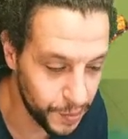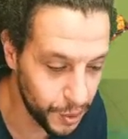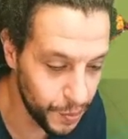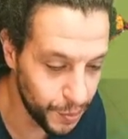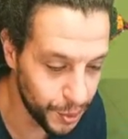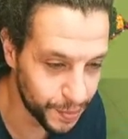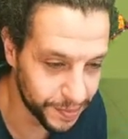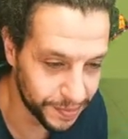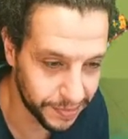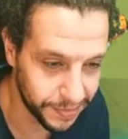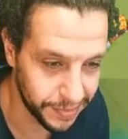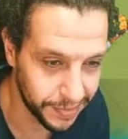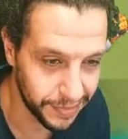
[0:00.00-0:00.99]
Boom boom.
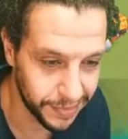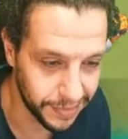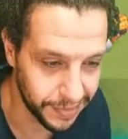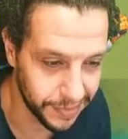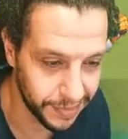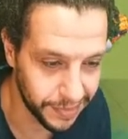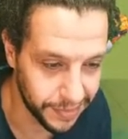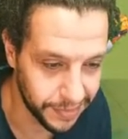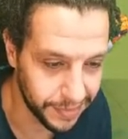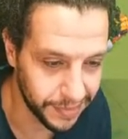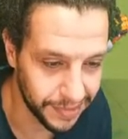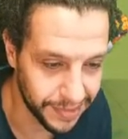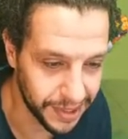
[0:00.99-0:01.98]

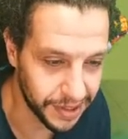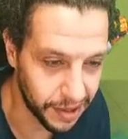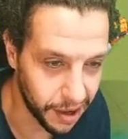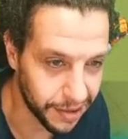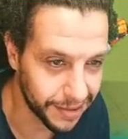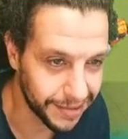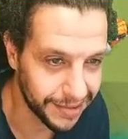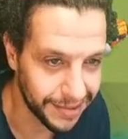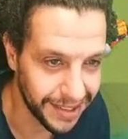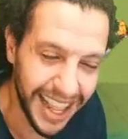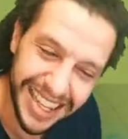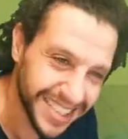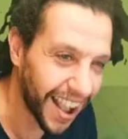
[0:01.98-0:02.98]
This guy.
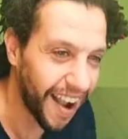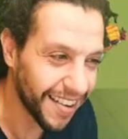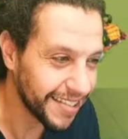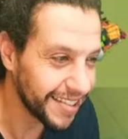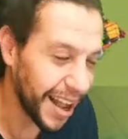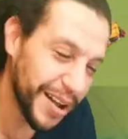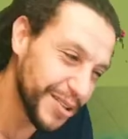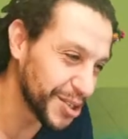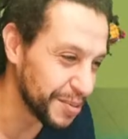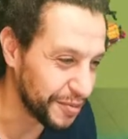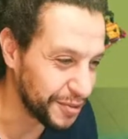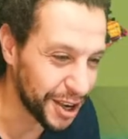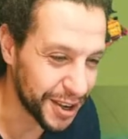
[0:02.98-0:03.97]
This guy. I'll
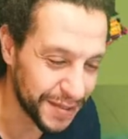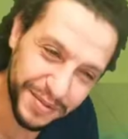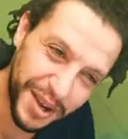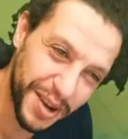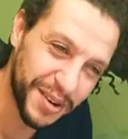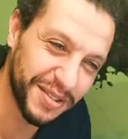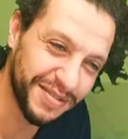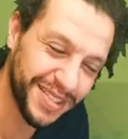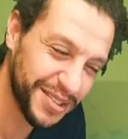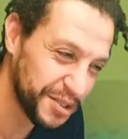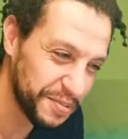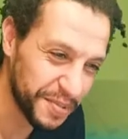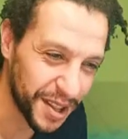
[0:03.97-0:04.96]
drop a five. Why not?
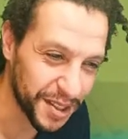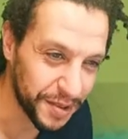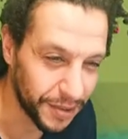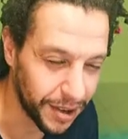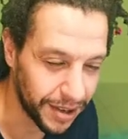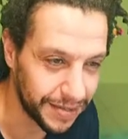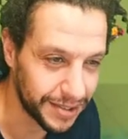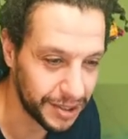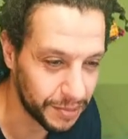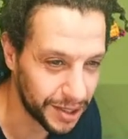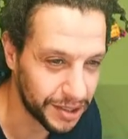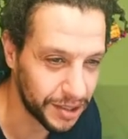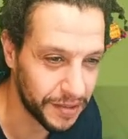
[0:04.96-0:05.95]
Let's drop another five.
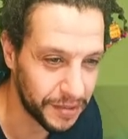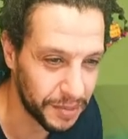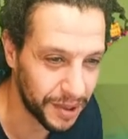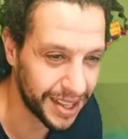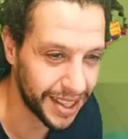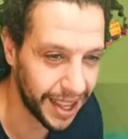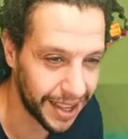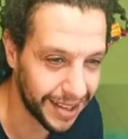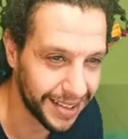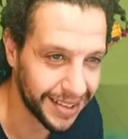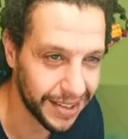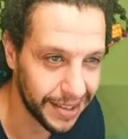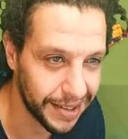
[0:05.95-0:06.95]
Just make sure everybody
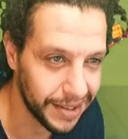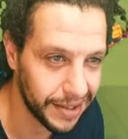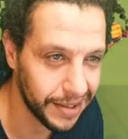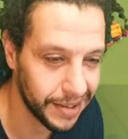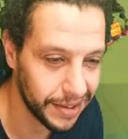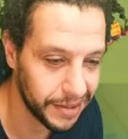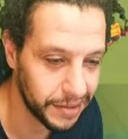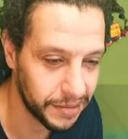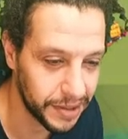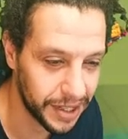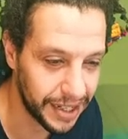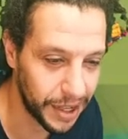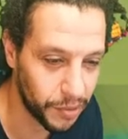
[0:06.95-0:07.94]
that
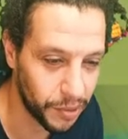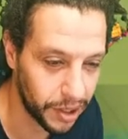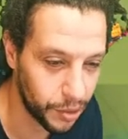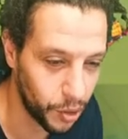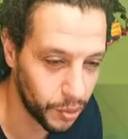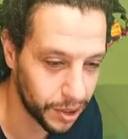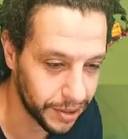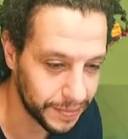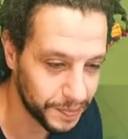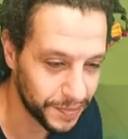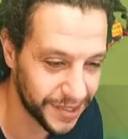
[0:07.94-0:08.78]
didn't get one got one.